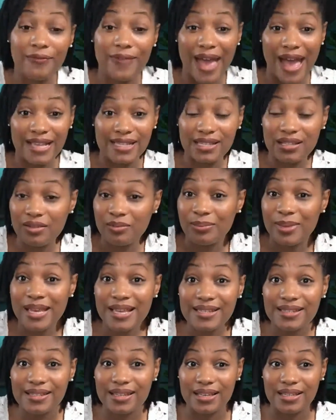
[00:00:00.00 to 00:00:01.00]
facet of
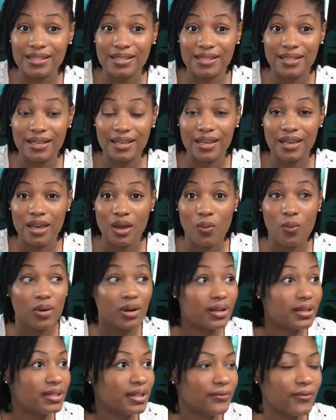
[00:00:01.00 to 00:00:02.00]
business. What
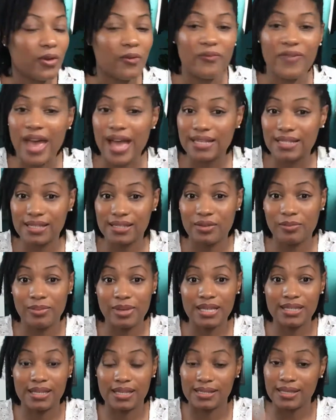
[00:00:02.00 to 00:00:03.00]
are the different facets of
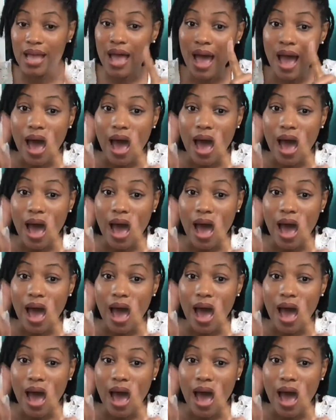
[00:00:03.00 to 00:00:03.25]
business?